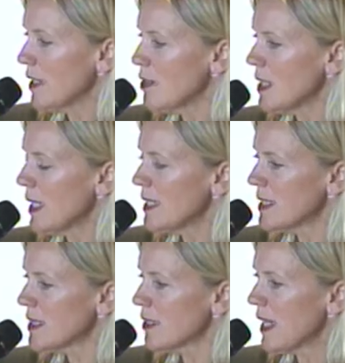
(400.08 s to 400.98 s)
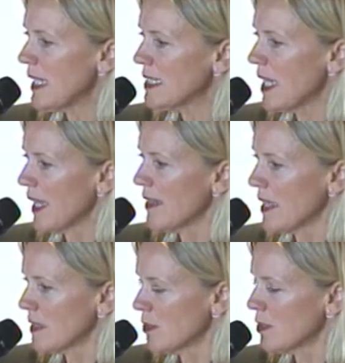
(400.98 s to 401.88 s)
listicle, they say
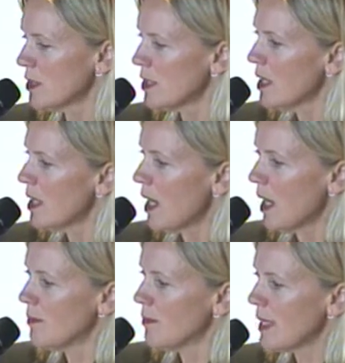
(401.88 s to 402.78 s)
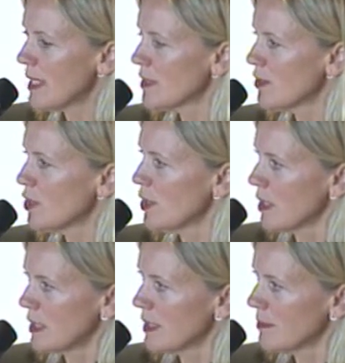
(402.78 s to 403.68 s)
that's not
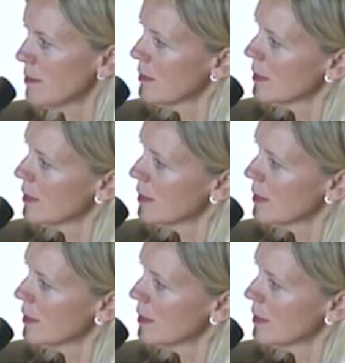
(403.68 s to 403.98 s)
journalism?